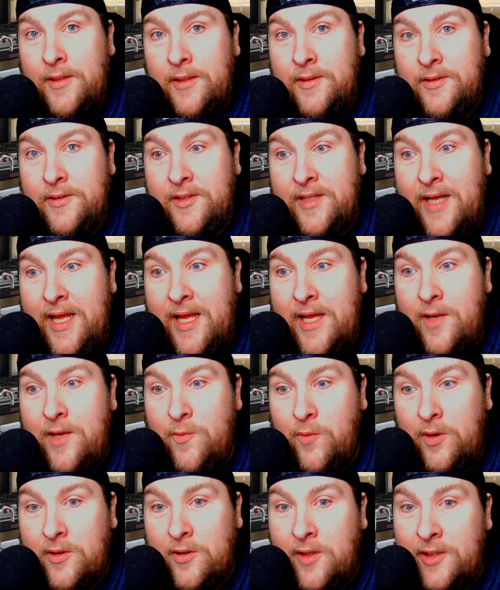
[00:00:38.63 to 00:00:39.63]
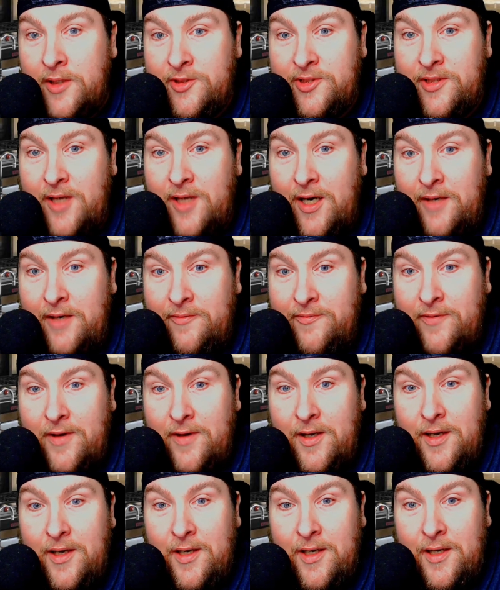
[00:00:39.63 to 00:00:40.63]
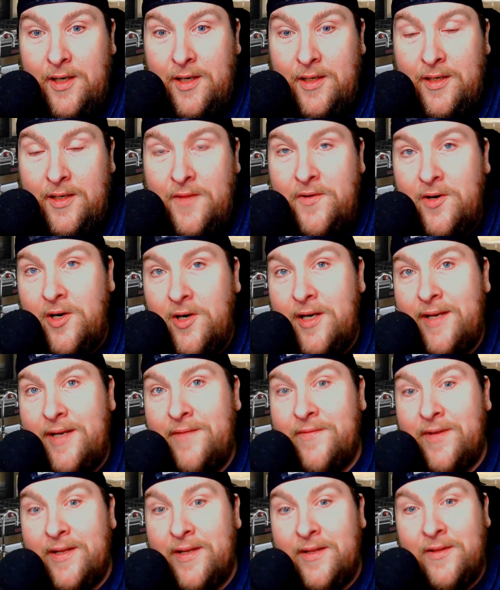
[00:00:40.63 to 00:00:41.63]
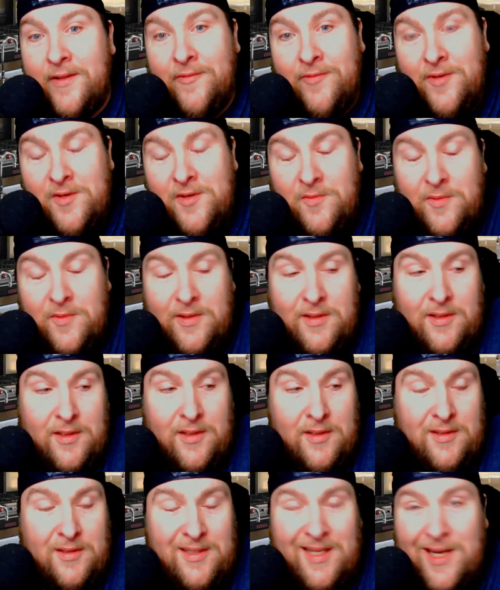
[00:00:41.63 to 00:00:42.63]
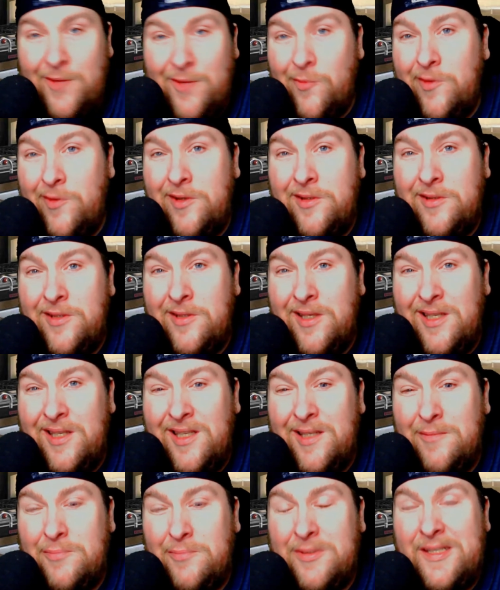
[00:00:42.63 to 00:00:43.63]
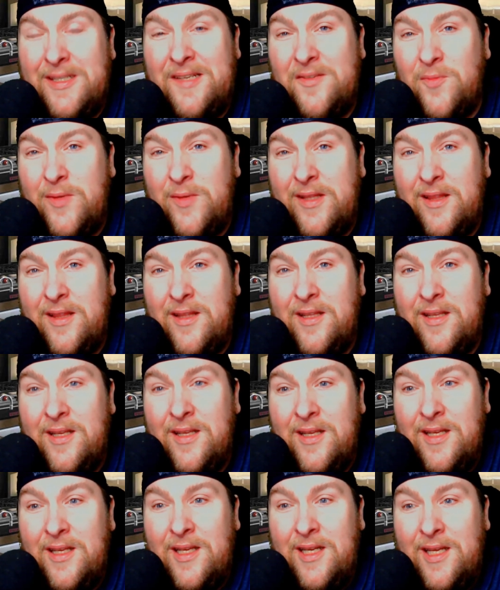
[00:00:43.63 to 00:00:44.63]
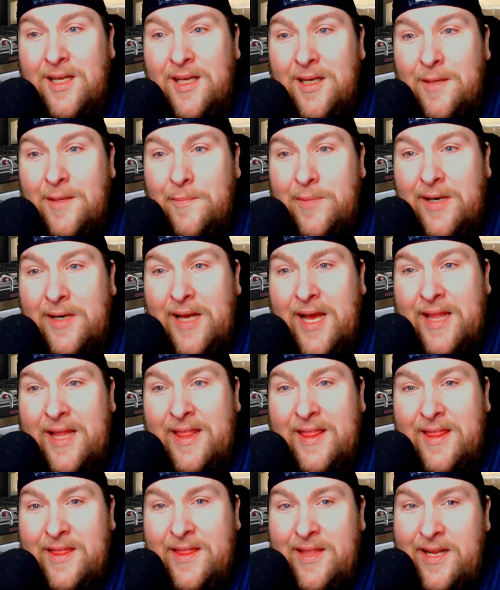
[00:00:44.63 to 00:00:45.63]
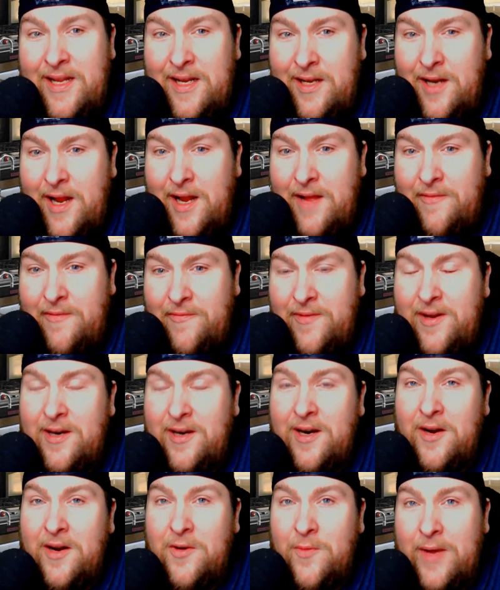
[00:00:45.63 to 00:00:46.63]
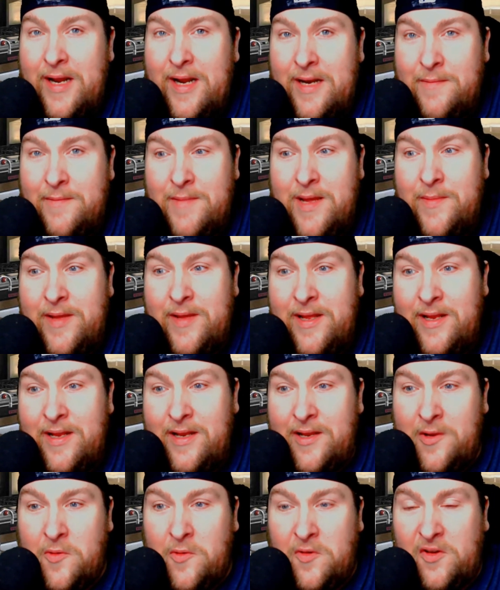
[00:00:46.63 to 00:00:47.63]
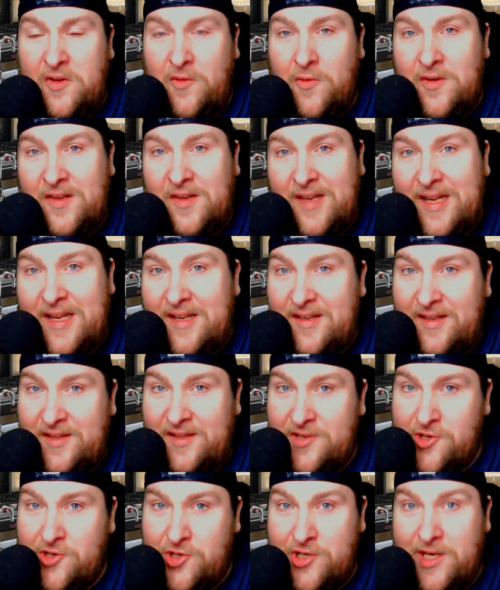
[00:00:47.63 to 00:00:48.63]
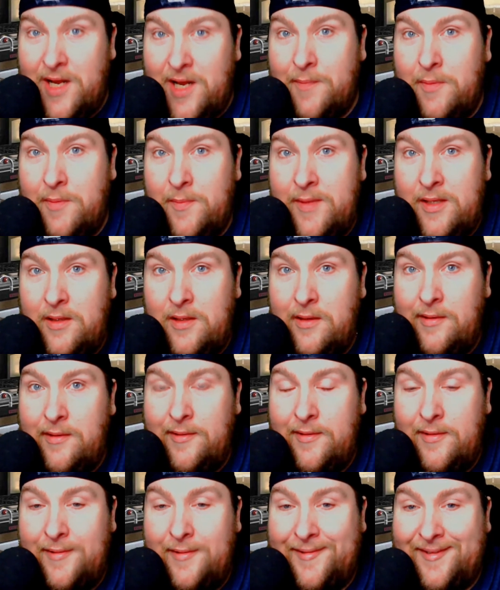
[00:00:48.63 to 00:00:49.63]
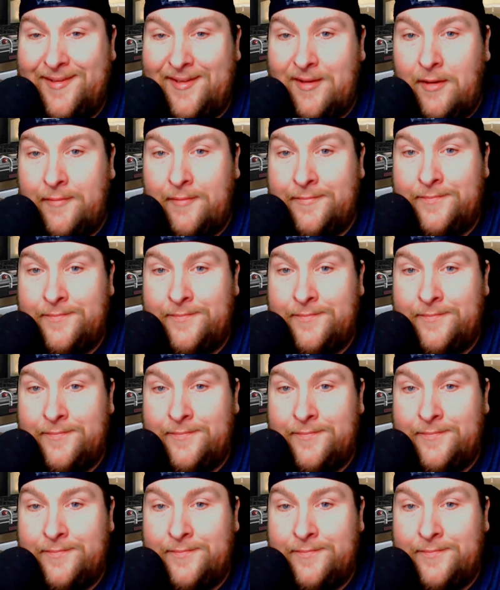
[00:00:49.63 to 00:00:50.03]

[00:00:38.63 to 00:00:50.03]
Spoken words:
today we're launching off another cooking vid. The first one, not real pleased with, but I think I figured out a way to maybe, Scorsese this shit up a bit. So,